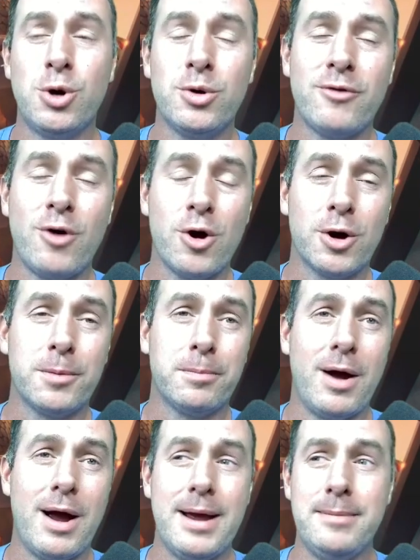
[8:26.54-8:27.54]
Joan of Arc
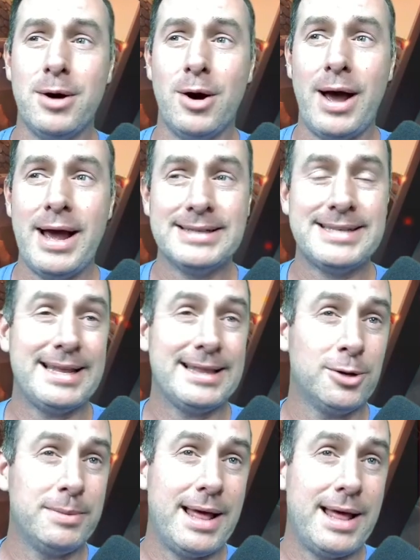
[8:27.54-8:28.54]
Prime has that
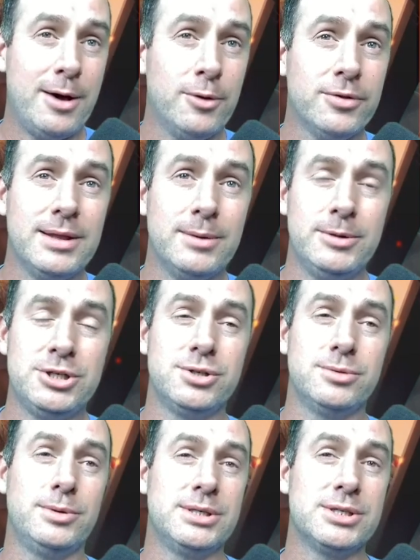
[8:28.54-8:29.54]
little bit of health that we
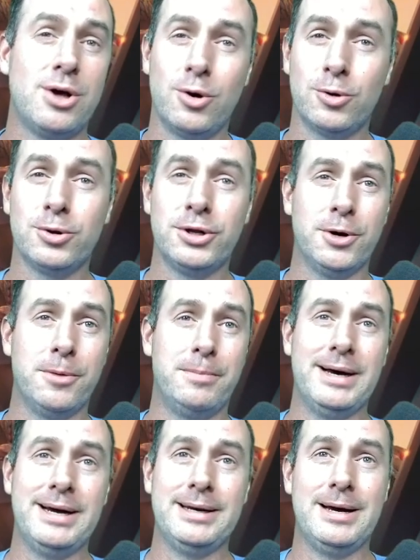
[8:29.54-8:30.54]
saw earlier,
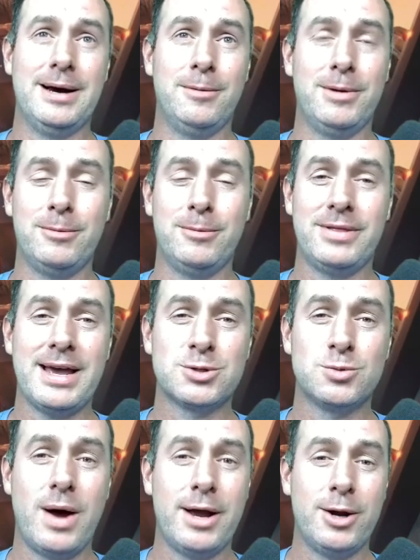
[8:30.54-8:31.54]
but with
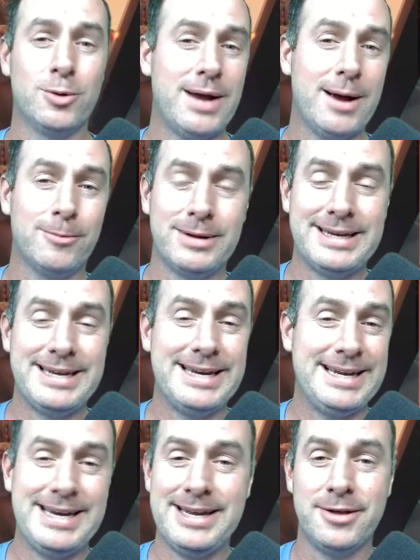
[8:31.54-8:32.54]
XY, you're not really
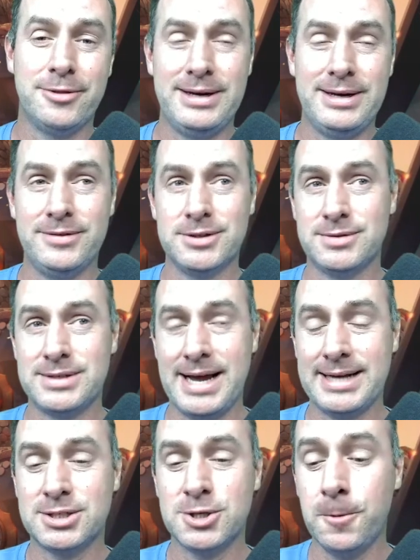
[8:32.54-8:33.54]
getting any other defensive stats.